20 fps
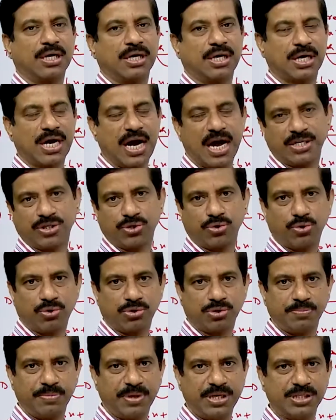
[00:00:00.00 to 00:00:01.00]
Crash
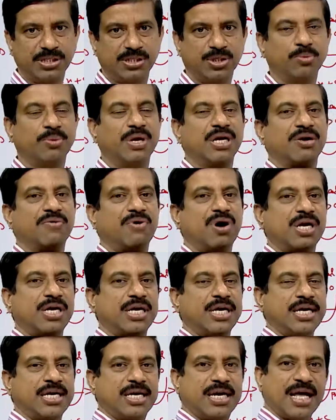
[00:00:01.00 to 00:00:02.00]
course means you might have
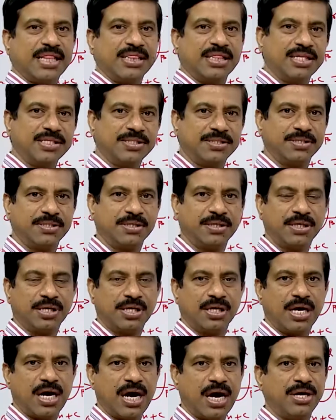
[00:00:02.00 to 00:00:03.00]
already done this
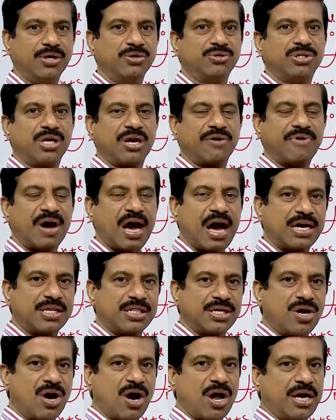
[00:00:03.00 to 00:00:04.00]
and you should have had
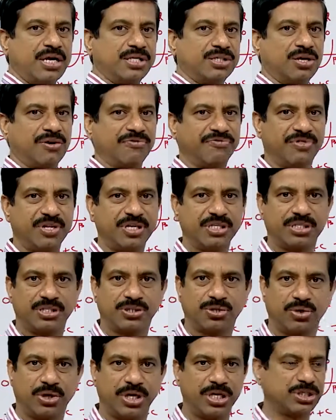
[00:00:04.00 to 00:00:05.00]
the knowledge of this.
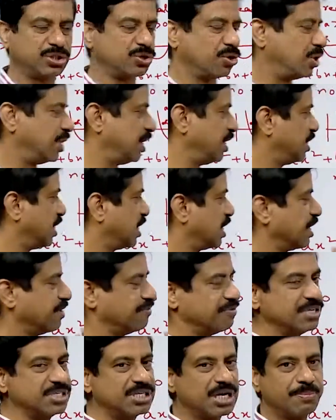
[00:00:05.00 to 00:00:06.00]
So, it is only the
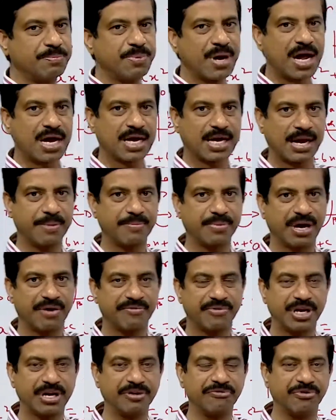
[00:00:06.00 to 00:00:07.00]
revision part I am
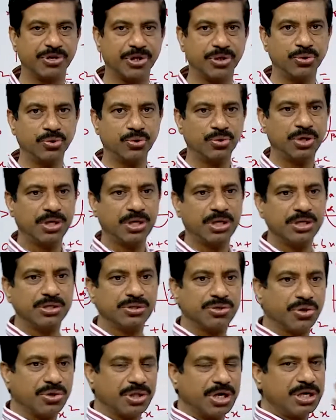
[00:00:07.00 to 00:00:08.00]
covering for you,
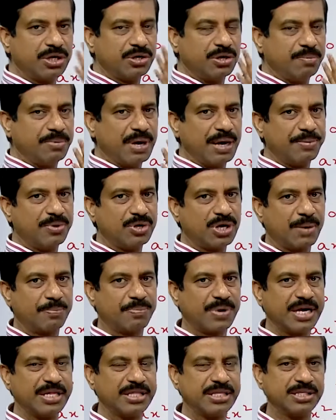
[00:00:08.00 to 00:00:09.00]
so that you will be able to
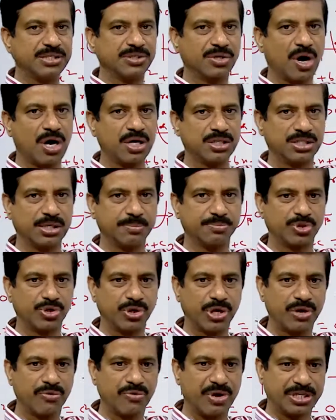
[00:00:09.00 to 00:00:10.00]
apply these concepts
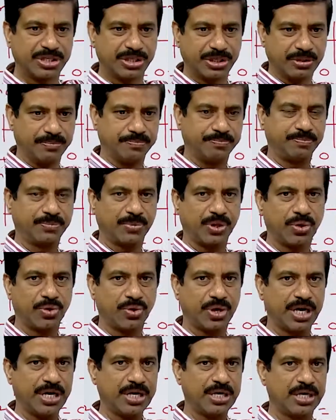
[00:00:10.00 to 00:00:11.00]
to a question.
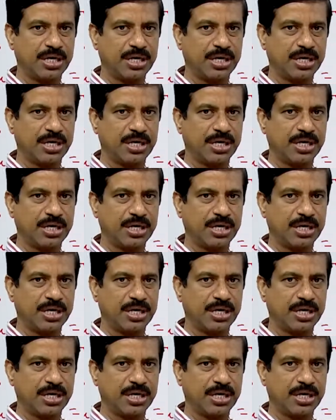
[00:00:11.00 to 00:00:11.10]
Okay.